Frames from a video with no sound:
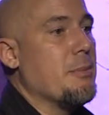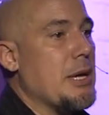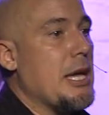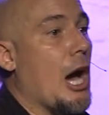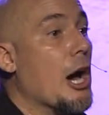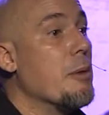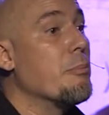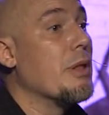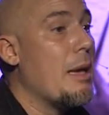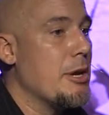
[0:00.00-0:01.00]
to be
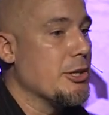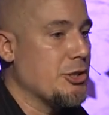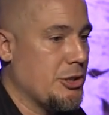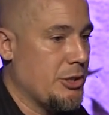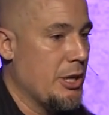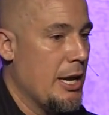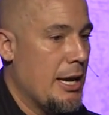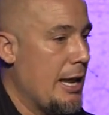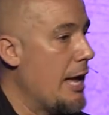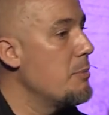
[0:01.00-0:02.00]
unblemished,
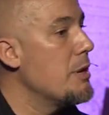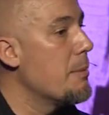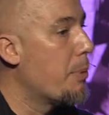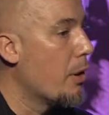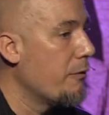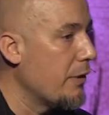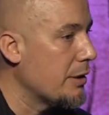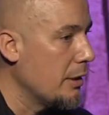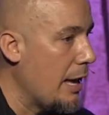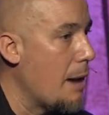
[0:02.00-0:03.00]
it had to be a
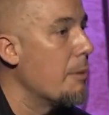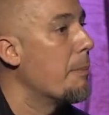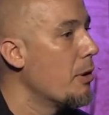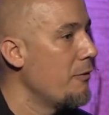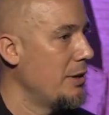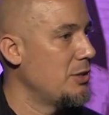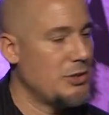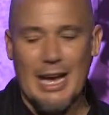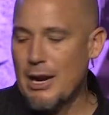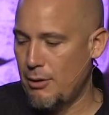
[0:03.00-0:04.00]
perfect lamb, a perfect
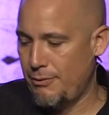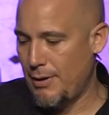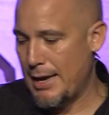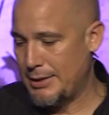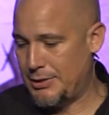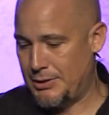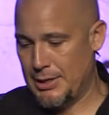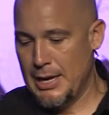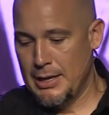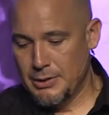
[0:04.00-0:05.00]
sacrifice.
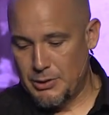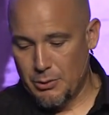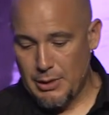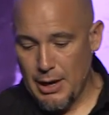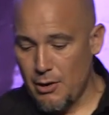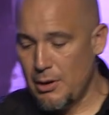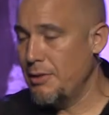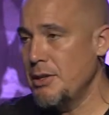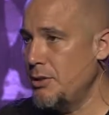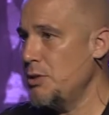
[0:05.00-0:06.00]
So there,
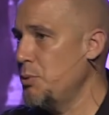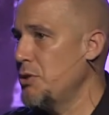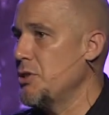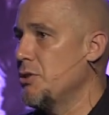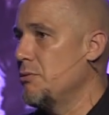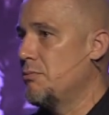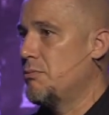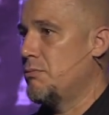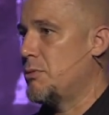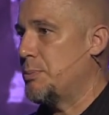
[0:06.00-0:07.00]
and th- this wasn't
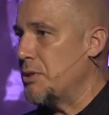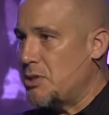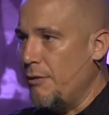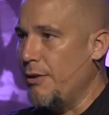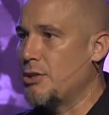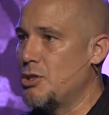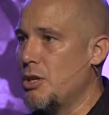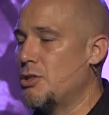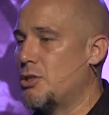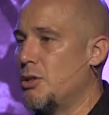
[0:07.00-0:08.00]
specific
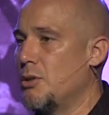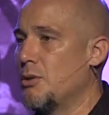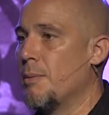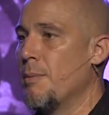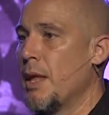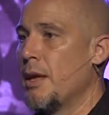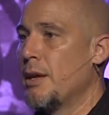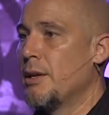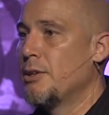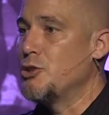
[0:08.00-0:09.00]
just to
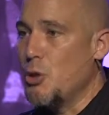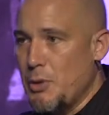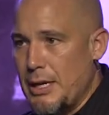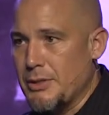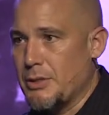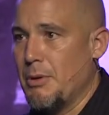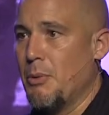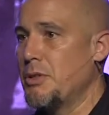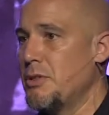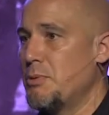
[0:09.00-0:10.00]
Judaism. It
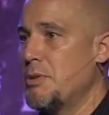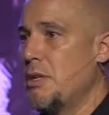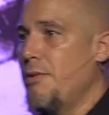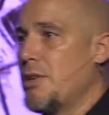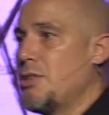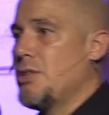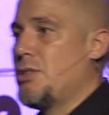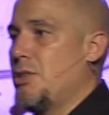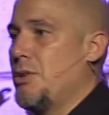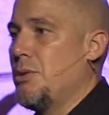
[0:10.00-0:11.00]
wasn't specific
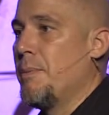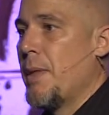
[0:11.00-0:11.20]
just to,